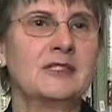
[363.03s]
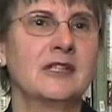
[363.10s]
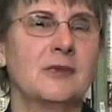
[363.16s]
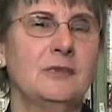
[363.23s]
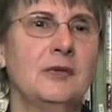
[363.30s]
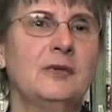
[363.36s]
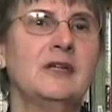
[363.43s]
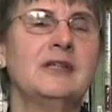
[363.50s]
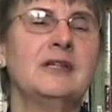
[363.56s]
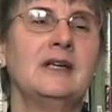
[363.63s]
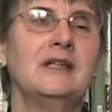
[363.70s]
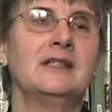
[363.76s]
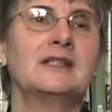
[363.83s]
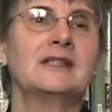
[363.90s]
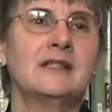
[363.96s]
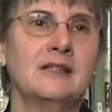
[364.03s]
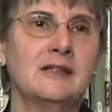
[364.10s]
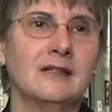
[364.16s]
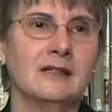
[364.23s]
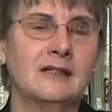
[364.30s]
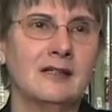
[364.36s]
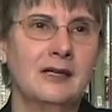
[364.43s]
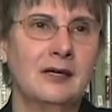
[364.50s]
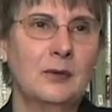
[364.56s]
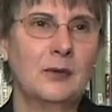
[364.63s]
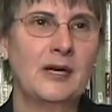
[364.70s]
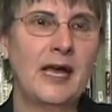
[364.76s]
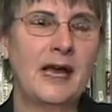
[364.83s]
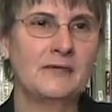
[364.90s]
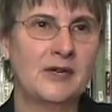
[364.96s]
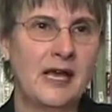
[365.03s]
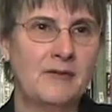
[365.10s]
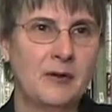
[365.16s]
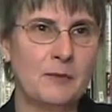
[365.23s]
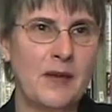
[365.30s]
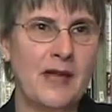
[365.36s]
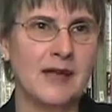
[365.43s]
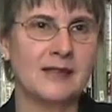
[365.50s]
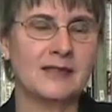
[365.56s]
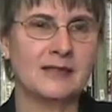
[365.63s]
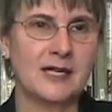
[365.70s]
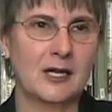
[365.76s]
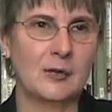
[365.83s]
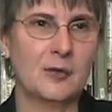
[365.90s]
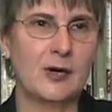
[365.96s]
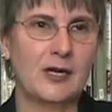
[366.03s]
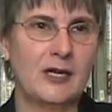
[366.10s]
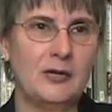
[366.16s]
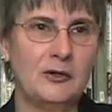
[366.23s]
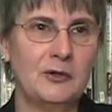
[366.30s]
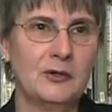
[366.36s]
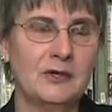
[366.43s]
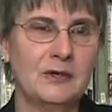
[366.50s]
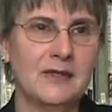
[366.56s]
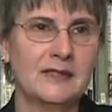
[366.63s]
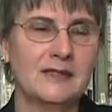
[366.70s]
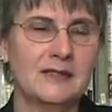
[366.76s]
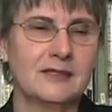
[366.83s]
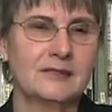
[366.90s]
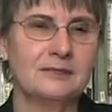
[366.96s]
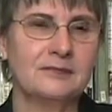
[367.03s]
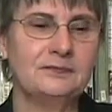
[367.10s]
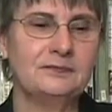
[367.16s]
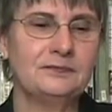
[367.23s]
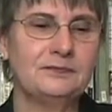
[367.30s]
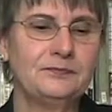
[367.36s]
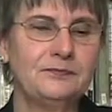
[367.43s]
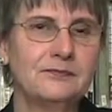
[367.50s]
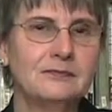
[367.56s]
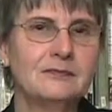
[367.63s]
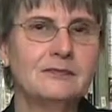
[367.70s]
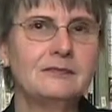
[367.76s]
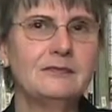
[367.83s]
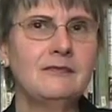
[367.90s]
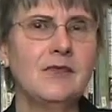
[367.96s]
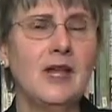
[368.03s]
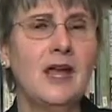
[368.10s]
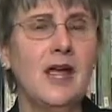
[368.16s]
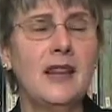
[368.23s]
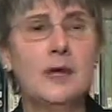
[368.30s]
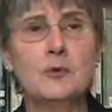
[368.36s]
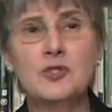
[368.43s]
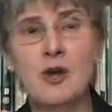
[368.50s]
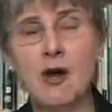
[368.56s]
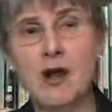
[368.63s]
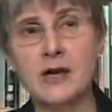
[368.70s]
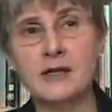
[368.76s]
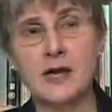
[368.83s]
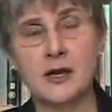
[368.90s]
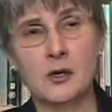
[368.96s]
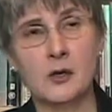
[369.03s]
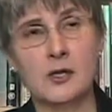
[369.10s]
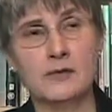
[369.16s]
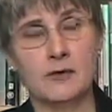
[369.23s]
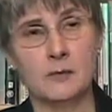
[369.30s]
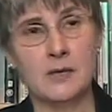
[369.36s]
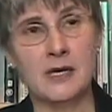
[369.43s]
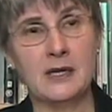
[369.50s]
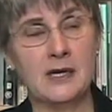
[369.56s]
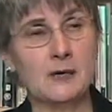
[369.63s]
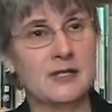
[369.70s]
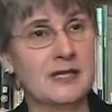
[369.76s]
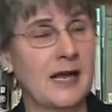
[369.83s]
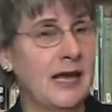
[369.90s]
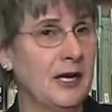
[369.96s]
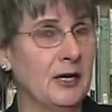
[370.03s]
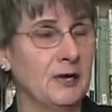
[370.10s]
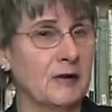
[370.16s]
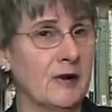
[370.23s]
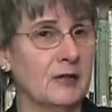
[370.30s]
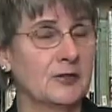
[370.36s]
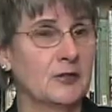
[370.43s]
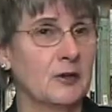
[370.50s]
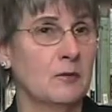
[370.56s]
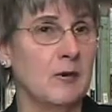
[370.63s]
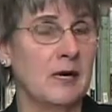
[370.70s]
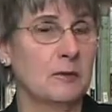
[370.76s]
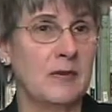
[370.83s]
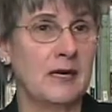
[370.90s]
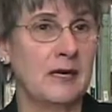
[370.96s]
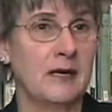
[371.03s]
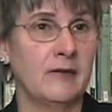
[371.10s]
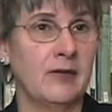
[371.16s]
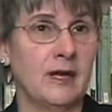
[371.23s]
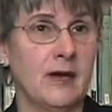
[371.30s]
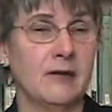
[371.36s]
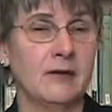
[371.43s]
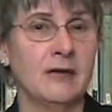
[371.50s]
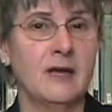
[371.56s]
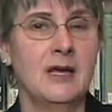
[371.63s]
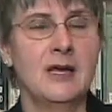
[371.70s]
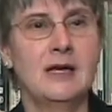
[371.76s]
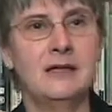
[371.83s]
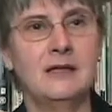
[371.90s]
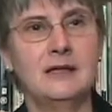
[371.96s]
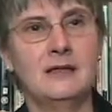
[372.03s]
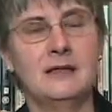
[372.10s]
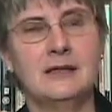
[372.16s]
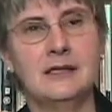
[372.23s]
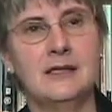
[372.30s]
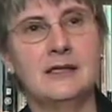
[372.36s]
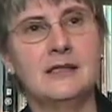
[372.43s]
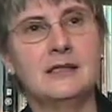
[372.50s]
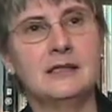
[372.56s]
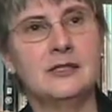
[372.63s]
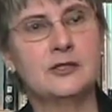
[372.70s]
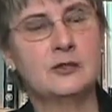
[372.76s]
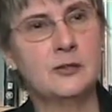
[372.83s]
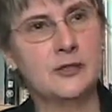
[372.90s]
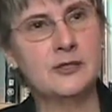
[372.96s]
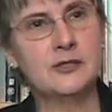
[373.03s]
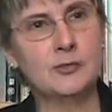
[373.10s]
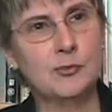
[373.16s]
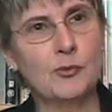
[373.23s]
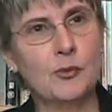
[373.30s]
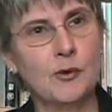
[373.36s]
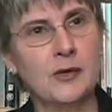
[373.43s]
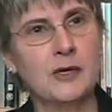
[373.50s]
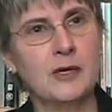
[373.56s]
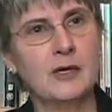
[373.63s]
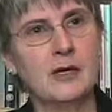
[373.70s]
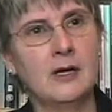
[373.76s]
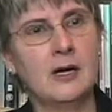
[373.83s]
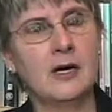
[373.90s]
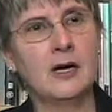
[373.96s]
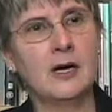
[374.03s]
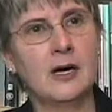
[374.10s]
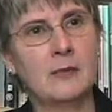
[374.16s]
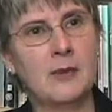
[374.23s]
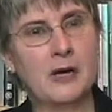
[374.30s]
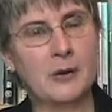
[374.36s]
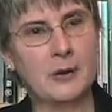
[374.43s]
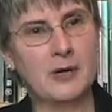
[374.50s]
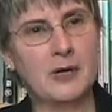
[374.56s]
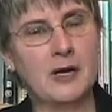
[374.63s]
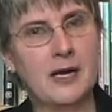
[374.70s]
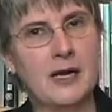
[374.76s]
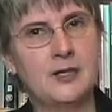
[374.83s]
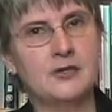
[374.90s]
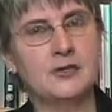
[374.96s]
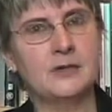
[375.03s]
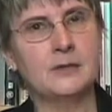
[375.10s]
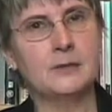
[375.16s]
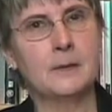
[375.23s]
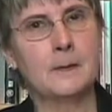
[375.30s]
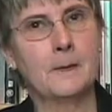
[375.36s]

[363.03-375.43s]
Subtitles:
community still would have to have a man celebrating Eucharist. It was hard, not only for me, there was anger also among many of the other deaconesses who had supported my ordination.